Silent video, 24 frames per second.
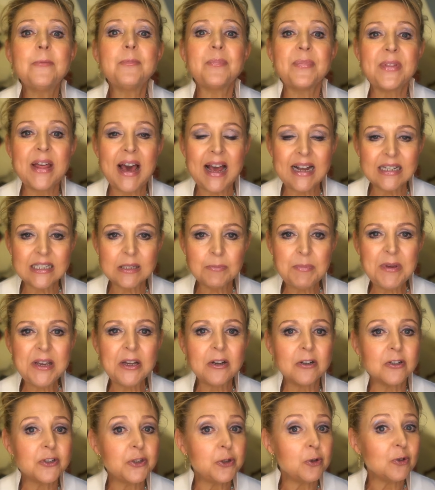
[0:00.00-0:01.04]
That's
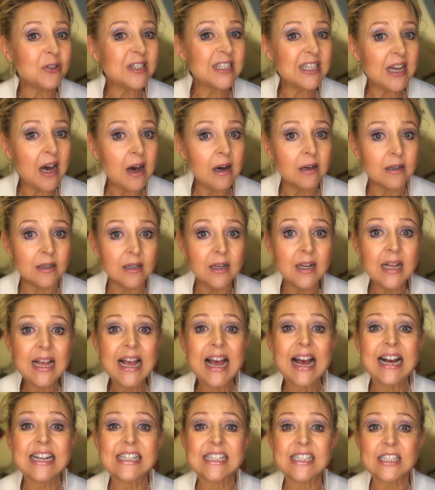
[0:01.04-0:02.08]
because your tongue
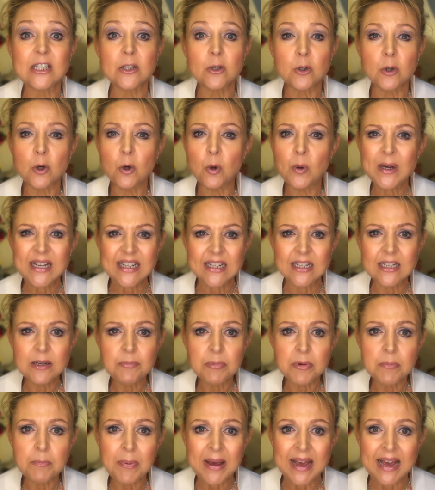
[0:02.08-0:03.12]
has to quickly
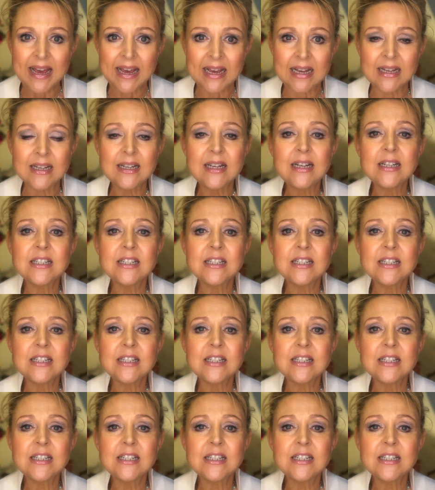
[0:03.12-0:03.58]
prepare